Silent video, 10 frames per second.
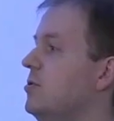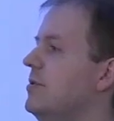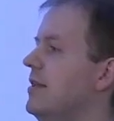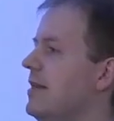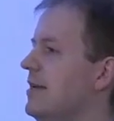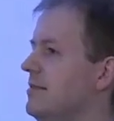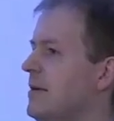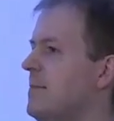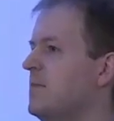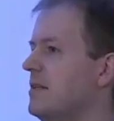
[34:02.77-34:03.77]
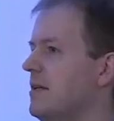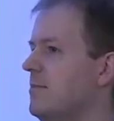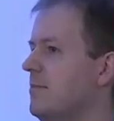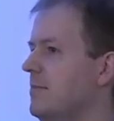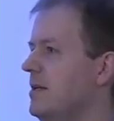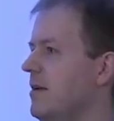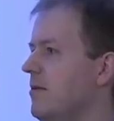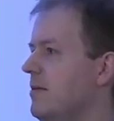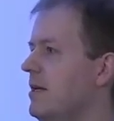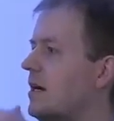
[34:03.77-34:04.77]
sure that there's some you
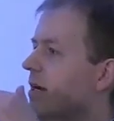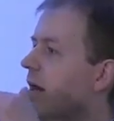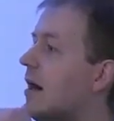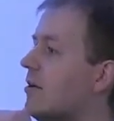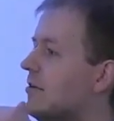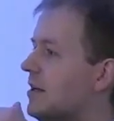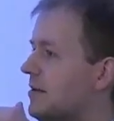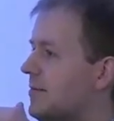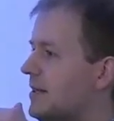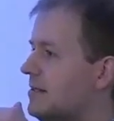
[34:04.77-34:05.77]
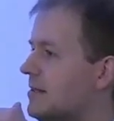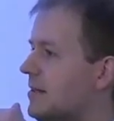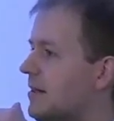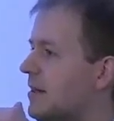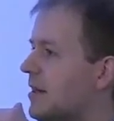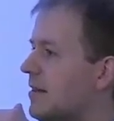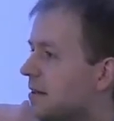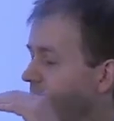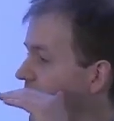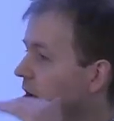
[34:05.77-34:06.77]
know, younger, hungrier competitor
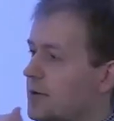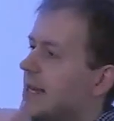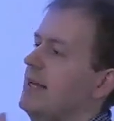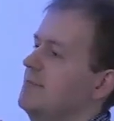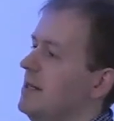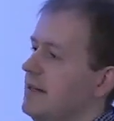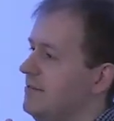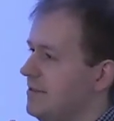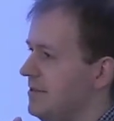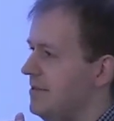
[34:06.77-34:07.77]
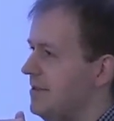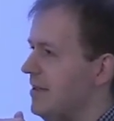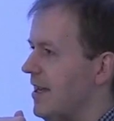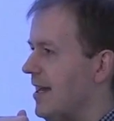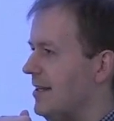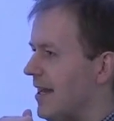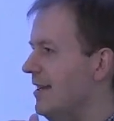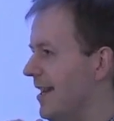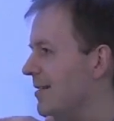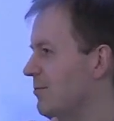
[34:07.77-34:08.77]
that only has MacGyvers. And,
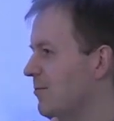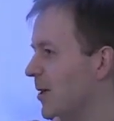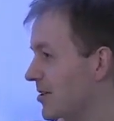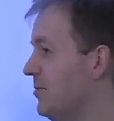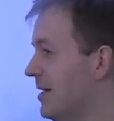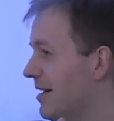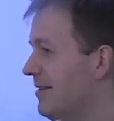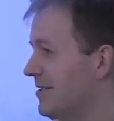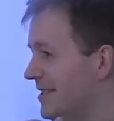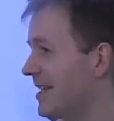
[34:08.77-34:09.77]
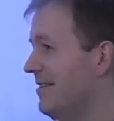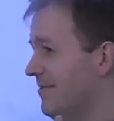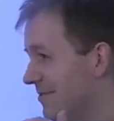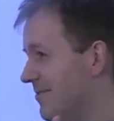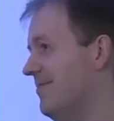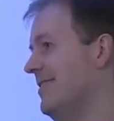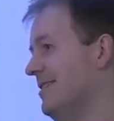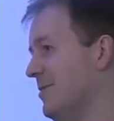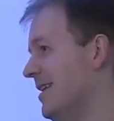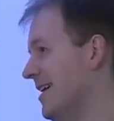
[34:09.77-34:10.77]
and, and when your MacGyvers leave,
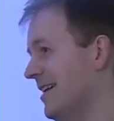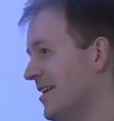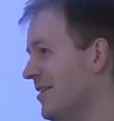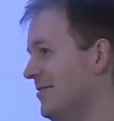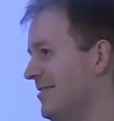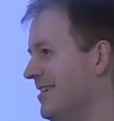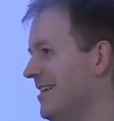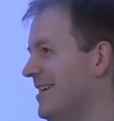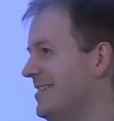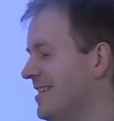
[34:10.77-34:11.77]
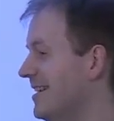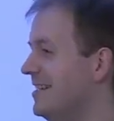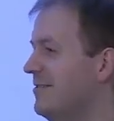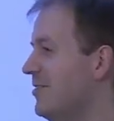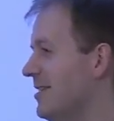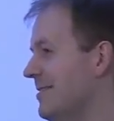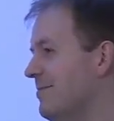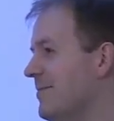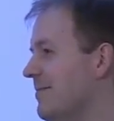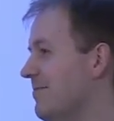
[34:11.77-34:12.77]
that's where they're going to go. And suddenly you've got
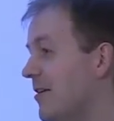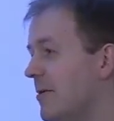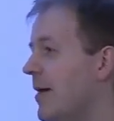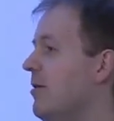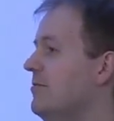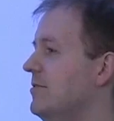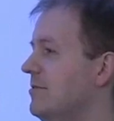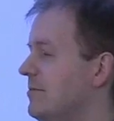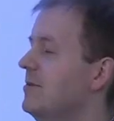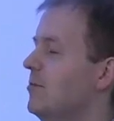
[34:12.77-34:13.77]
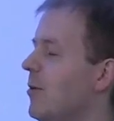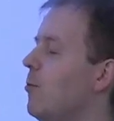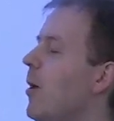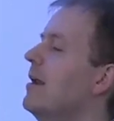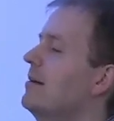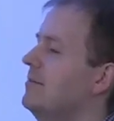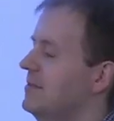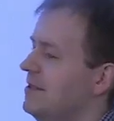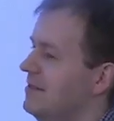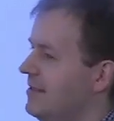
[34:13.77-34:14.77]
a, a very powerful,
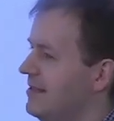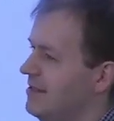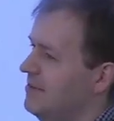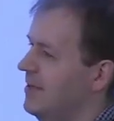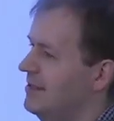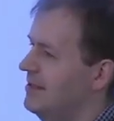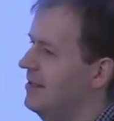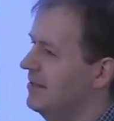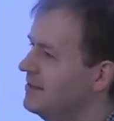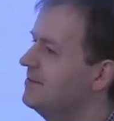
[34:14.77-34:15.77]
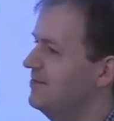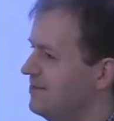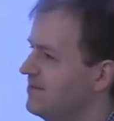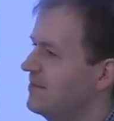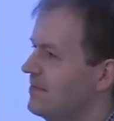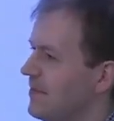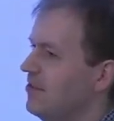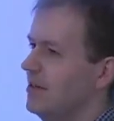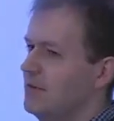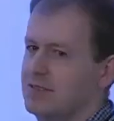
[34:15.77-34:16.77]
well-armed data competitor. Great